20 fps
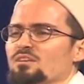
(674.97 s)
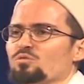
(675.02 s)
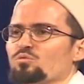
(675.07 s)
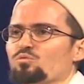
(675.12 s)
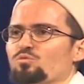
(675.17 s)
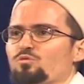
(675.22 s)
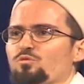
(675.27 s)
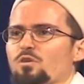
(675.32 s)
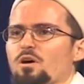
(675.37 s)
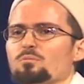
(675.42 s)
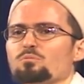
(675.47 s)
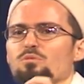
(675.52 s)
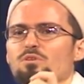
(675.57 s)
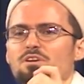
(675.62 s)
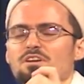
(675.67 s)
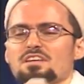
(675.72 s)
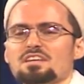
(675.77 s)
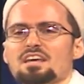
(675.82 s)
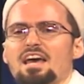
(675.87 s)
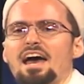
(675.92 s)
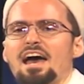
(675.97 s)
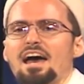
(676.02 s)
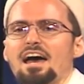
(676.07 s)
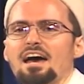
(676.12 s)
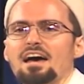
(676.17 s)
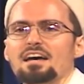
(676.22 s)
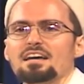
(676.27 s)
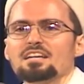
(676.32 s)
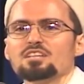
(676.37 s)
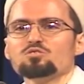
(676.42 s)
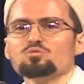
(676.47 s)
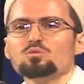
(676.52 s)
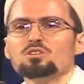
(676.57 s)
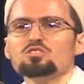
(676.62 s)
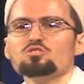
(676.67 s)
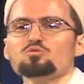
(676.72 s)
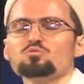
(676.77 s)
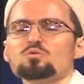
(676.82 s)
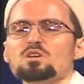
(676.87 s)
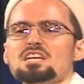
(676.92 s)
from riyah is when
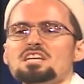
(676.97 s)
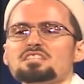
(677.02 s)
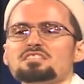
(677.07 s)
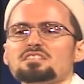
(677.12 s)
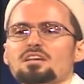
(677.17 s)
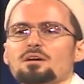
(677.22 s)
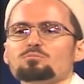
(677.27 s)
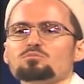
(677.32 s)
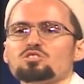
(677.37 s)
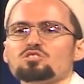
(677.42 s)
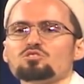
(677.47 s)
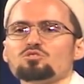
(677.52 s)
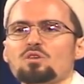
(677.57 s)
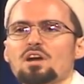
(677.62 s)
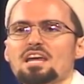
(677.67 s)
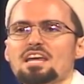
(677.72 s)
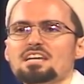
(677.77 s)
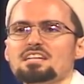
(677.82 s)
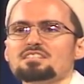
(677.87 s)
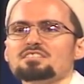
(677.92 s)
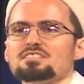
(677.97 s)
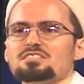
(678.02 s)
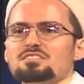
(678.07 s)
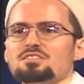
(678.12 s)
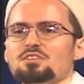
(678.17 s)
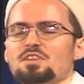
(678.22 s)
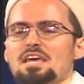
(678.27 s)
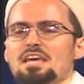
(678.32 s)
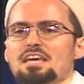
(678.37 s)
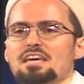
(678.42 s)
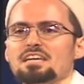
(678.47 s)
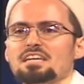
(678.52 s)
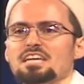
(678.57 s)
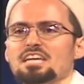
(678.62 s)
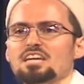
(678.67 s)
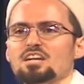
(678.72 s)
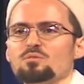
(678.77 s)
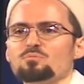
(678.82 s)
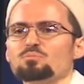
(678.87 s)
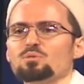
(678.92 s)
you read some strange thing
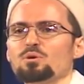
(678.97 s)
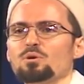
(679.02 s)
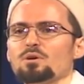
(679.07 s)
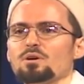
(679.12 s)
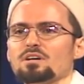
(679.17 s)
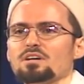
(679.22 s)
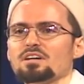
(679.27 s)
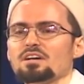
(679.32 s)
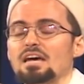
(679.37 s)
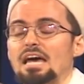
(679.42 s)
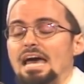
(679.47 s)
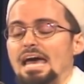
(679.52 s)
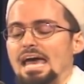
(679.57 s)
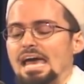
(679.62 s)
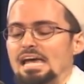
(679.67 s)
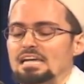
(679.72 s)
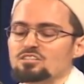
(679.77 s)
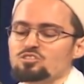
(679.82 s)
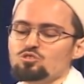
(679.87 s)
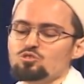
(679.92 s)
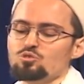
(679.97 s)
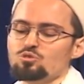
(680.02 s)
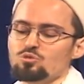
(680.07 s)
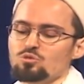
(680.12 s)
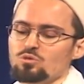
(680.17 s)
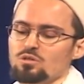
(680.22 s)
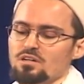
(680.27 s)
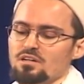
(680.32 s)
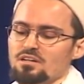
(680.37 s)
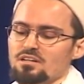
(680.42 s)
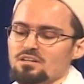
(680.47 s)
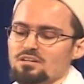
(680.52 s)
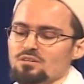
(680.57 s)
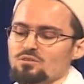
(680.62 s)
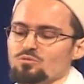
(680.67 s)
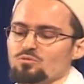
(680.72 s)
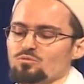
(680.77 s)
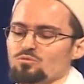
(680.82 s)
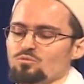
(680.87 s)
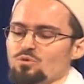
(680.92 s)
in a book and you
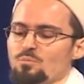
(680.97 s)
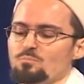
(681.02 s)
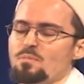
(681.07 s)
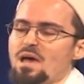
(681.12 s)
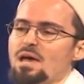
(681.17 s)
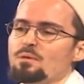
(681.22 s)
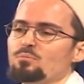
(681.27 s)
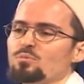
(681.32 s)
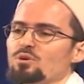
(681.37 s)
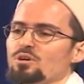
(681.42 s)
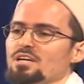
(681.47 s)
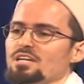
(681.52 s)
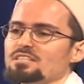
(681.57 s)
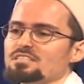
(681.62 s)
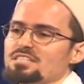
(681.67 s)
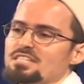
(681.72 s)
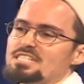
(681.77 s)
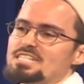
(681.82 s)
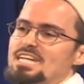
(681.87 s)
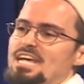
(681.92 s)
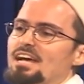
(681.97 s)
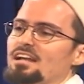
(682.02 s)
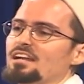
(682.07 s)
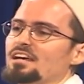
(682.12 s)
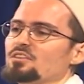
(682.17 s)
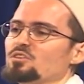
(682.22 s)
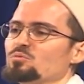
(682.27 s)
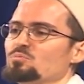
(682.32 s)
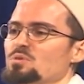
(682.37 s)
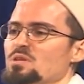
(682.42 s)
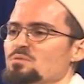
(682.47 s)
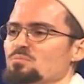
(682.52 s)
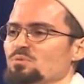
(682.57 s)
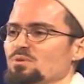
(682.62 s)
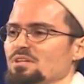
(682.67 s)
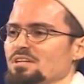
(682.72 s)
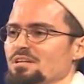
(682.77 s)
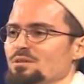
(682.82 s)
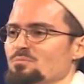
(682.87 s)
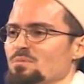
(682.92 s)
remember it to tell other people
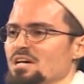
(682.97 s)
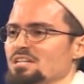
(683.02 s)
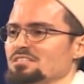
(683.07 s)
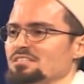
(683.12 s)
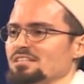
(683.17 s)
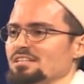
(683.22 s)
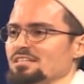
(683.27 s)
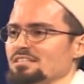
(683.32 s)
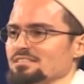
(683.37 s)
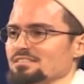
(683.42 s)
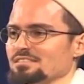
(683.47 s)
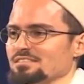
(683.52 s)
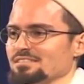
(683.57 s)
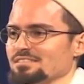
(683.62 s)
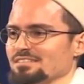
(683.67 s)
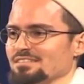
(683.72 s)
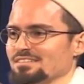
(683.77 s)
in a majlis.